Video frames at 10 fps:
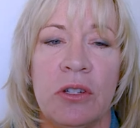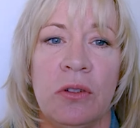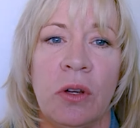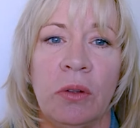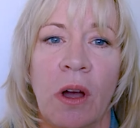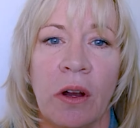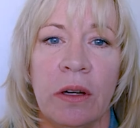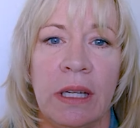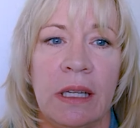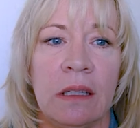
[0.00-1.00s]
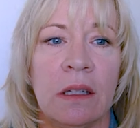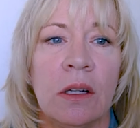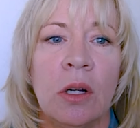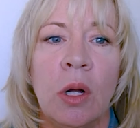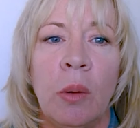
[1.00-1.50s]
you no longer need.
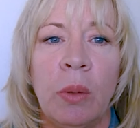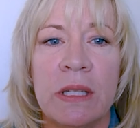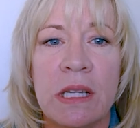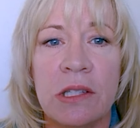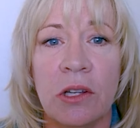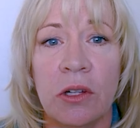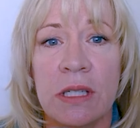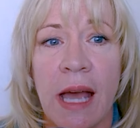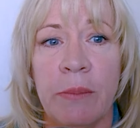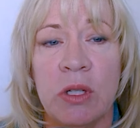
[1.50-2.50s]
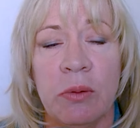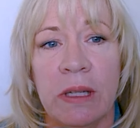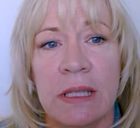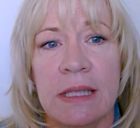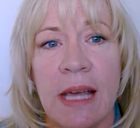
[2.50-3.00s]
Plus, it's a good time to
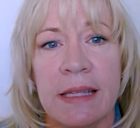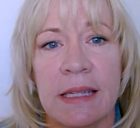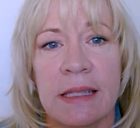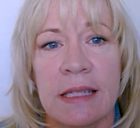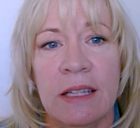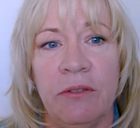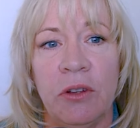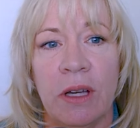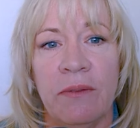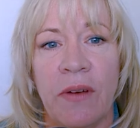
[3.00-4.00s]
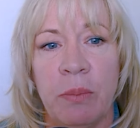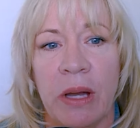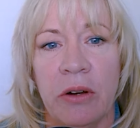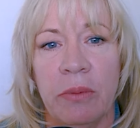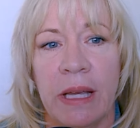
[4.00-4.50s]
reassess and see if you can find
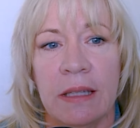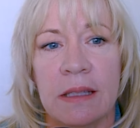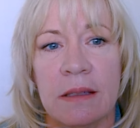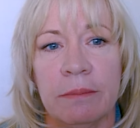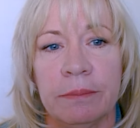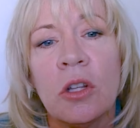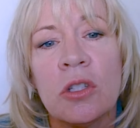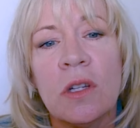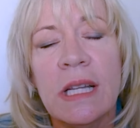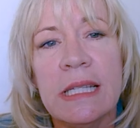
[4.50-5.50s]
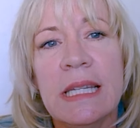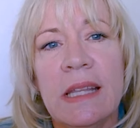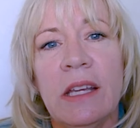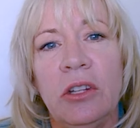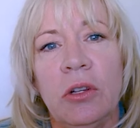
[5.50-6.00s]
better rates. So let's
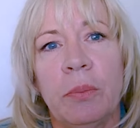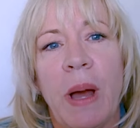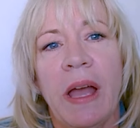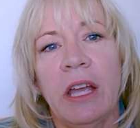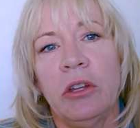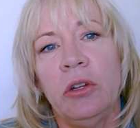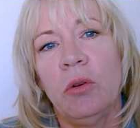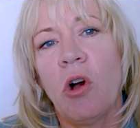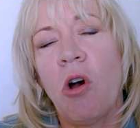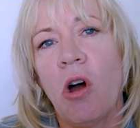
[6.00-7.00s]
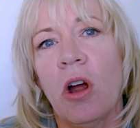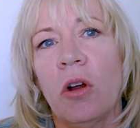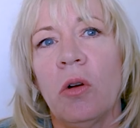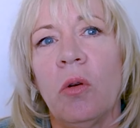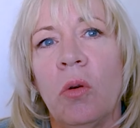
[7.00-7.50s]
say that you're buying a new
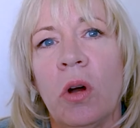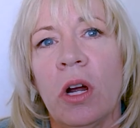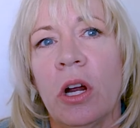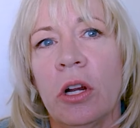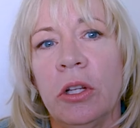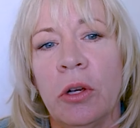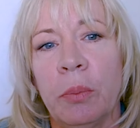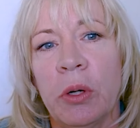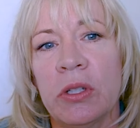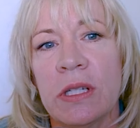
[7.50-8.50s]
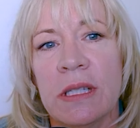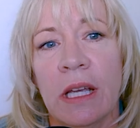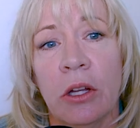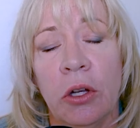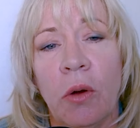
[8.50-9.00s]
car or you're
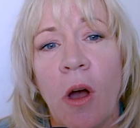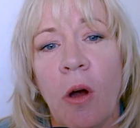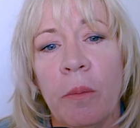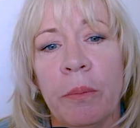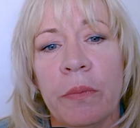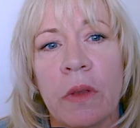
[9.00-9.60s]
purchasing a new home.